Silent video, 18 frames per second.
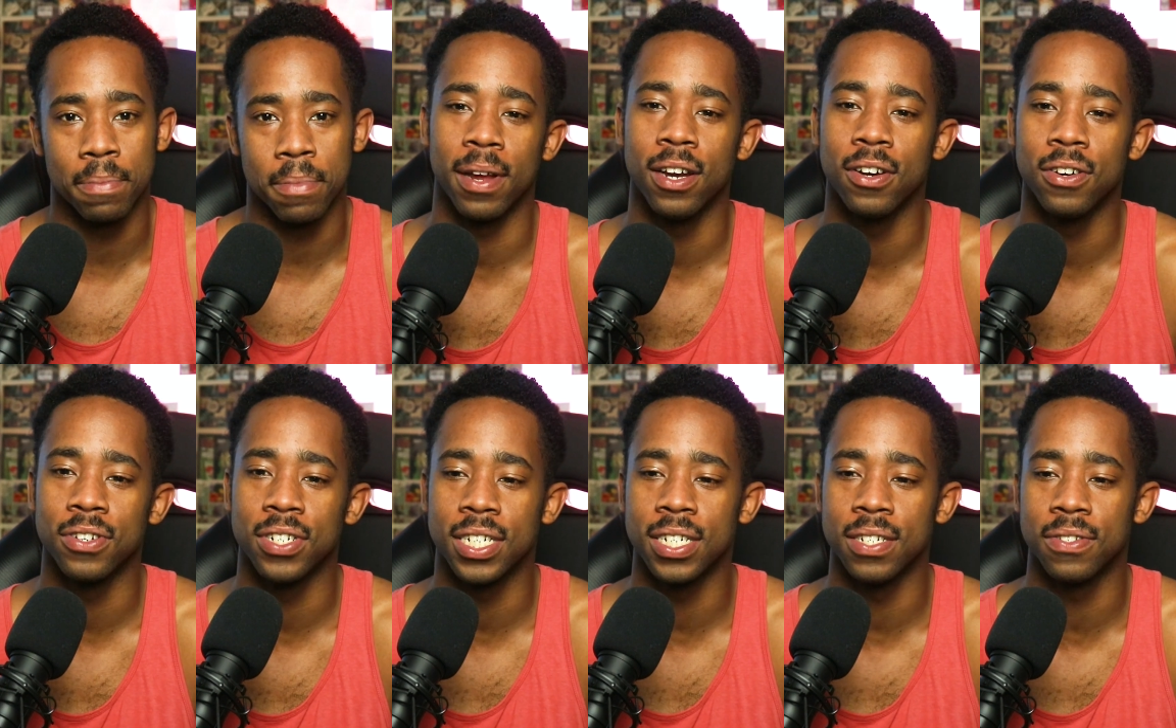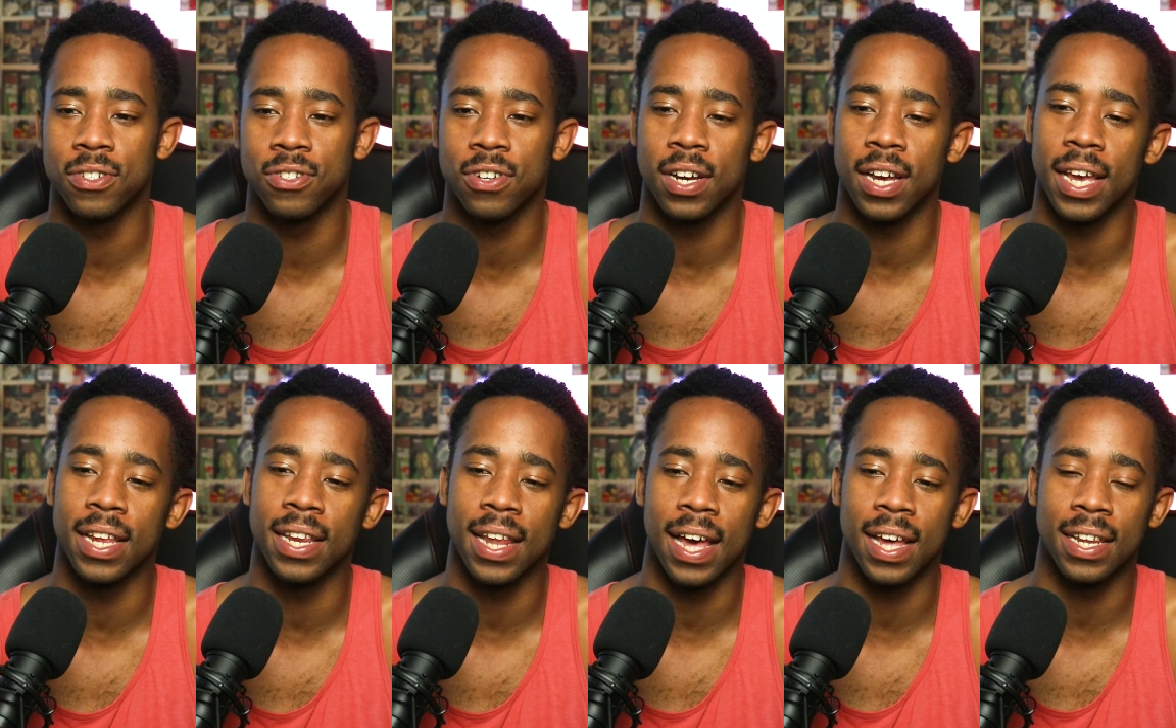I know she's
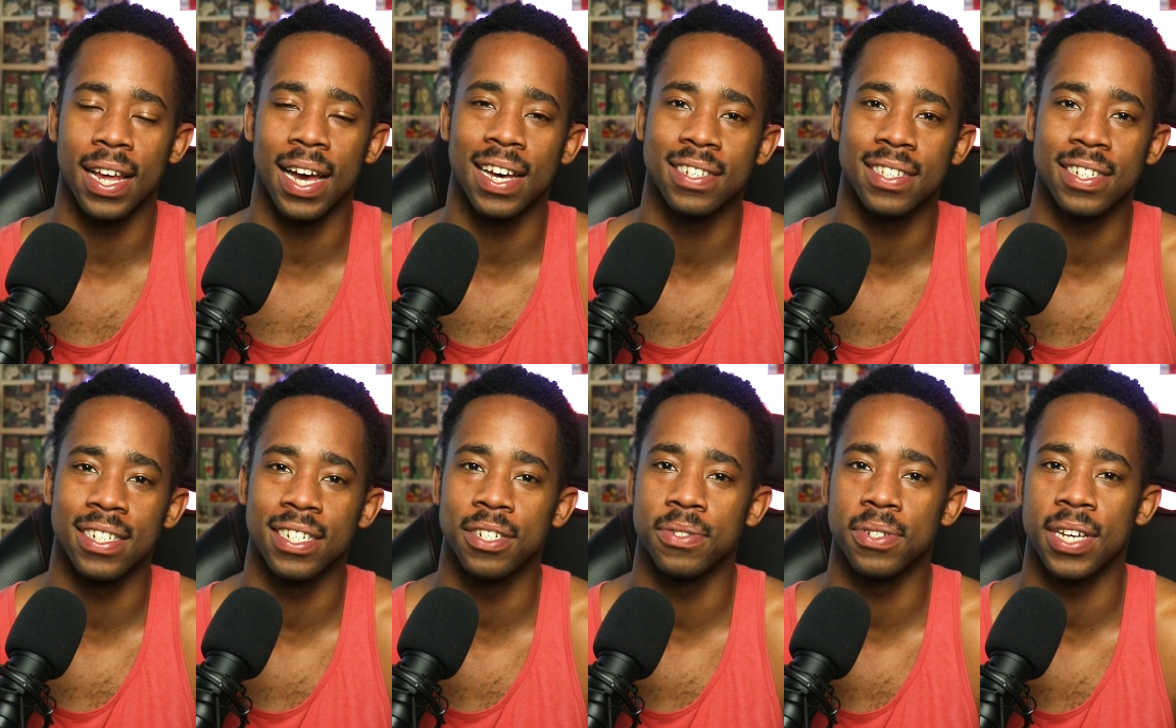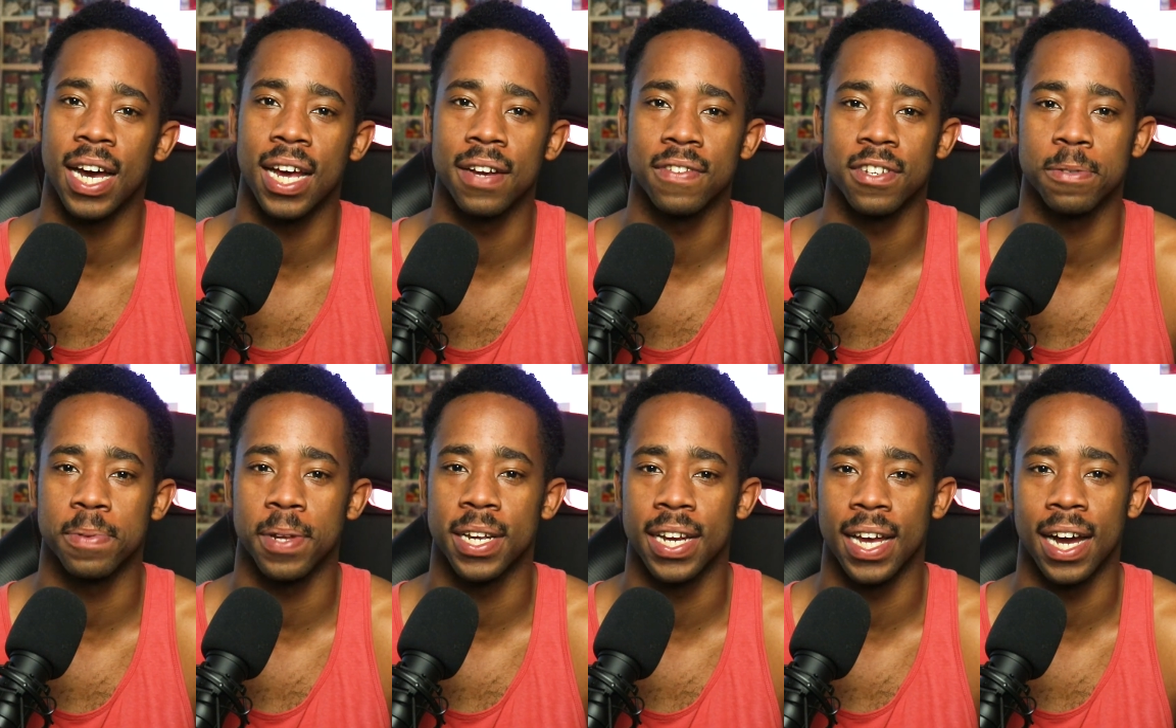in that last scene, she was kind of
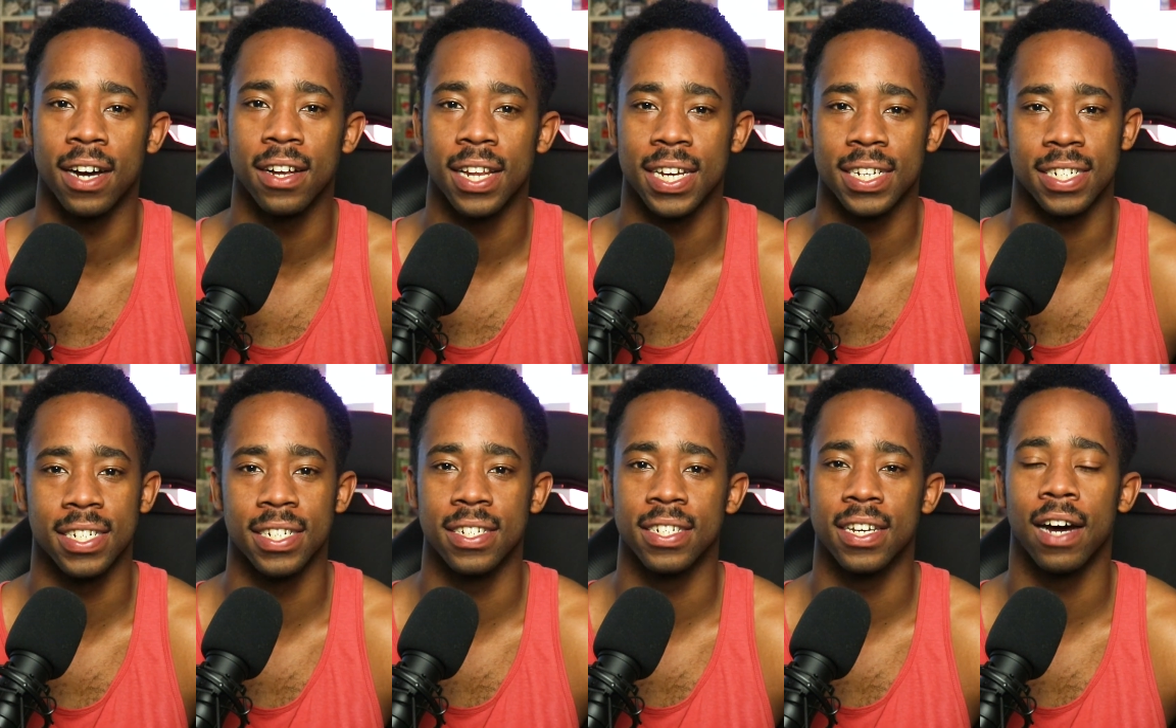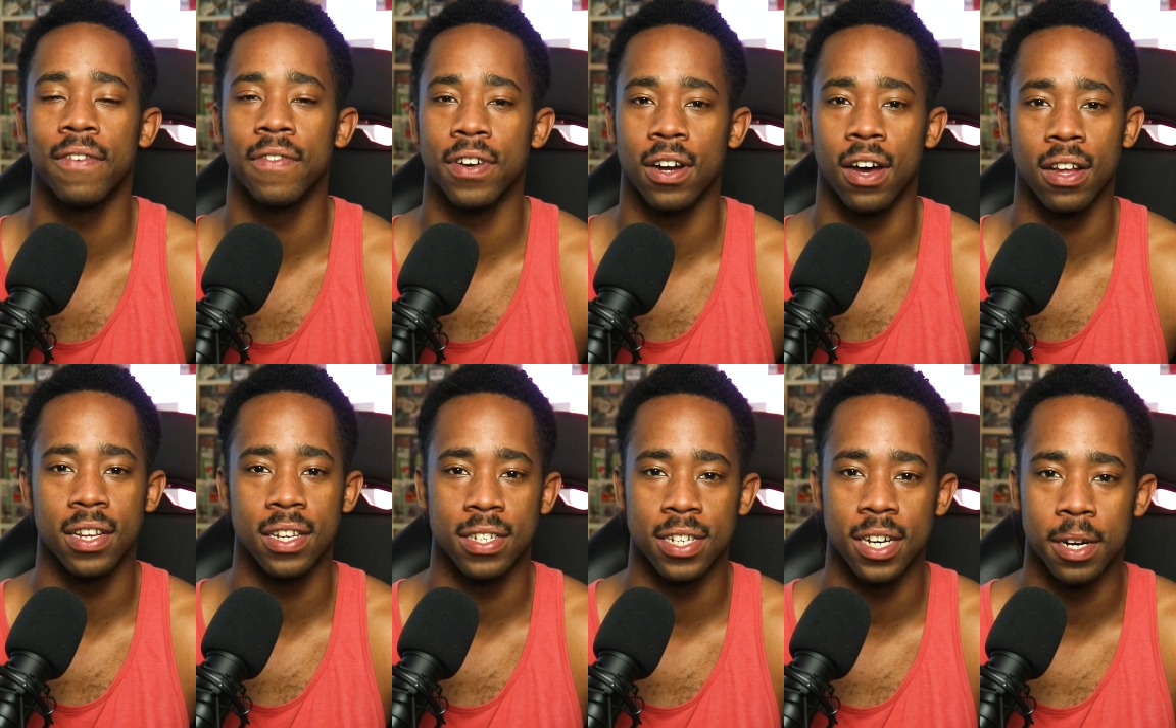explaining how, like, she's covering all
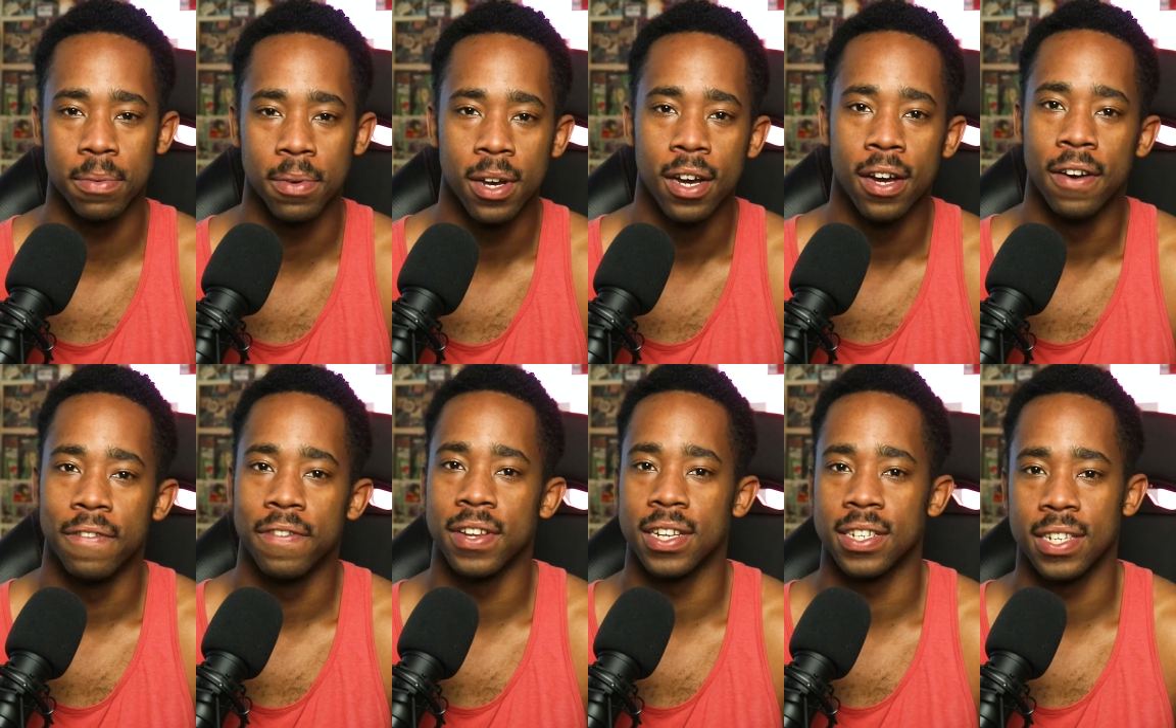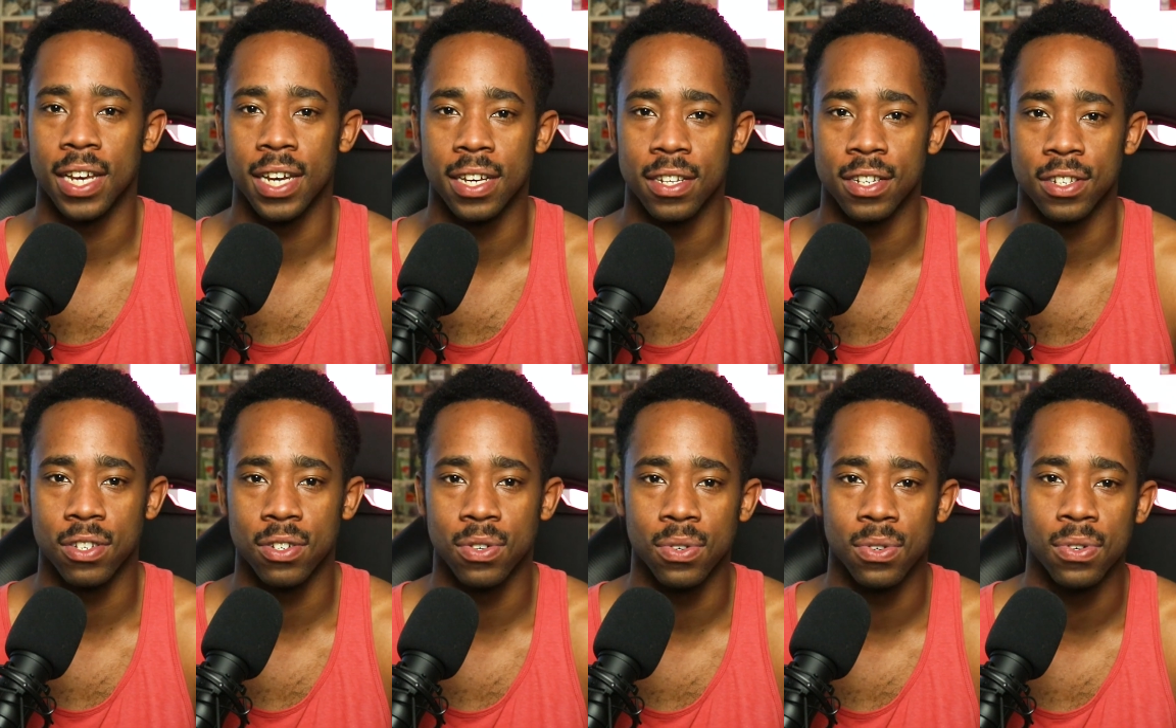this up for the sake of the
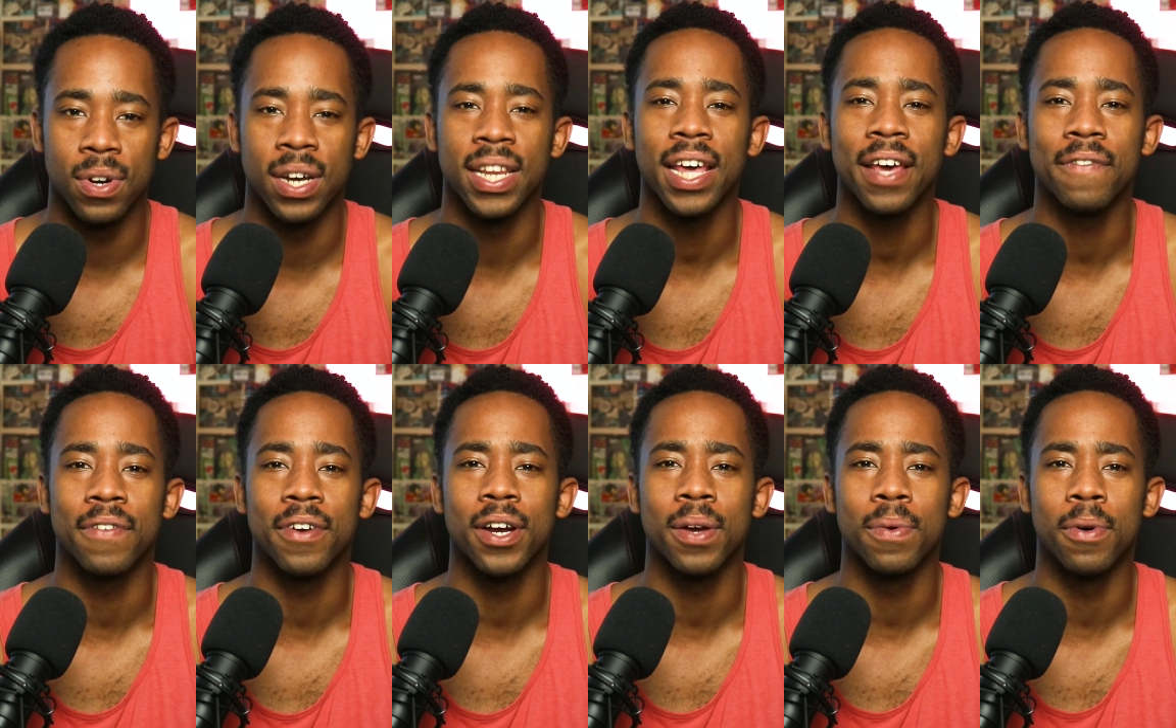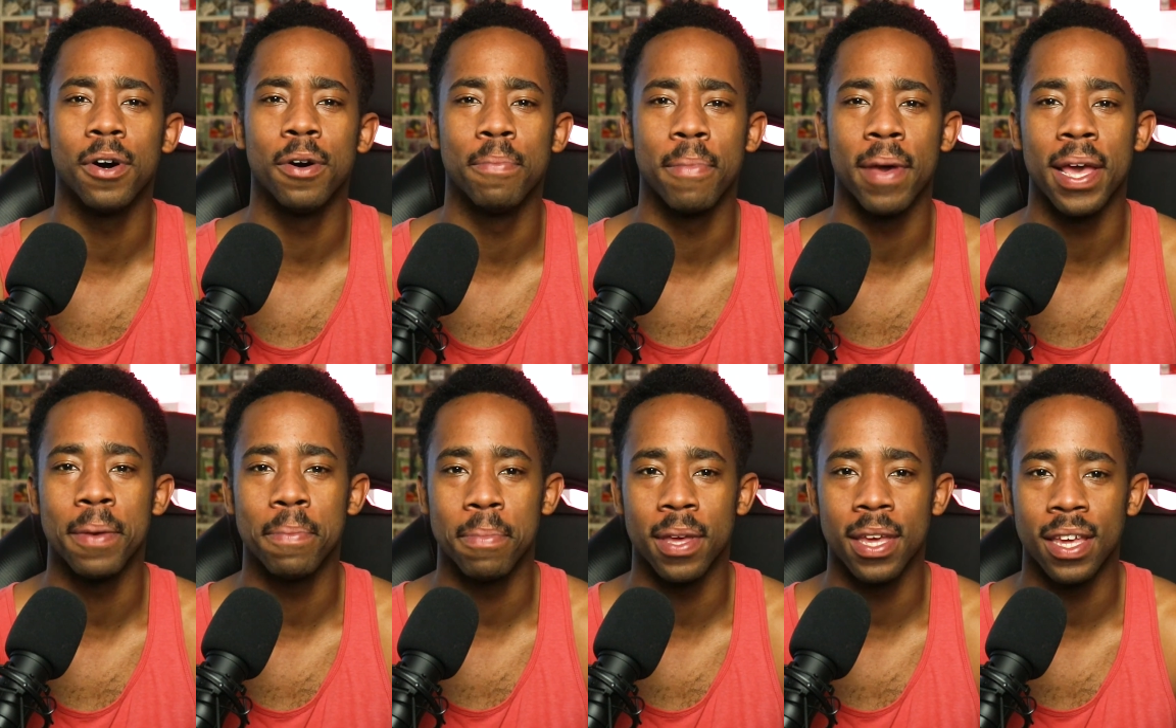school, and that very well may
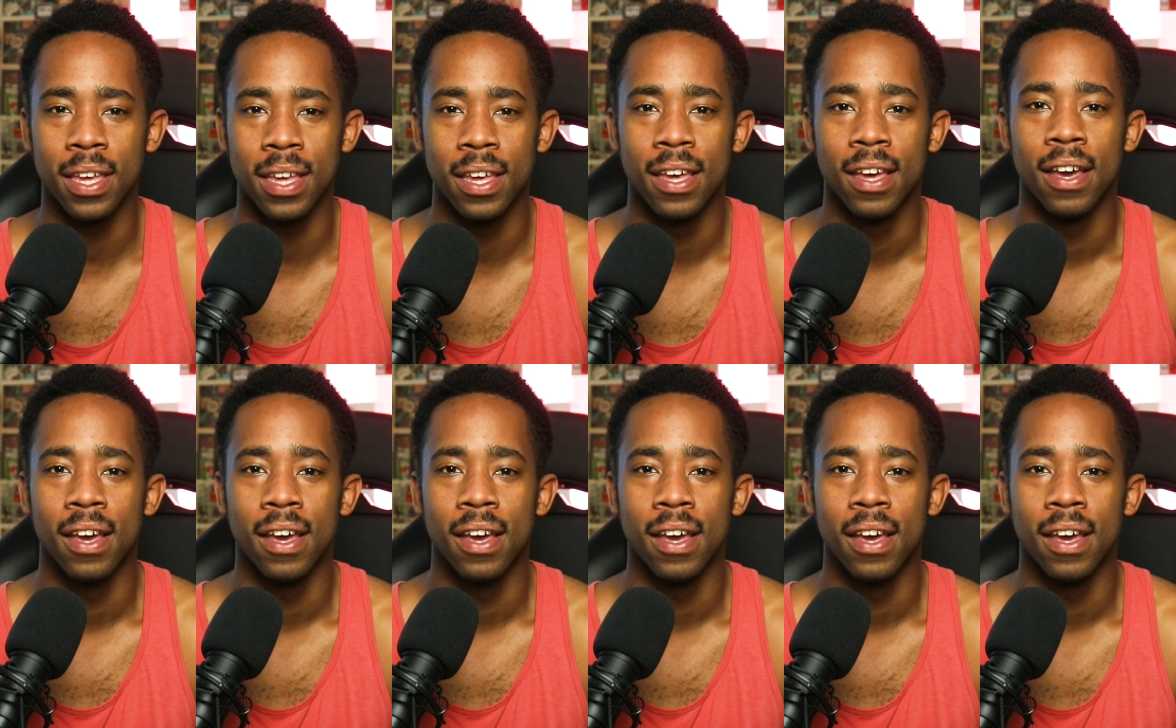be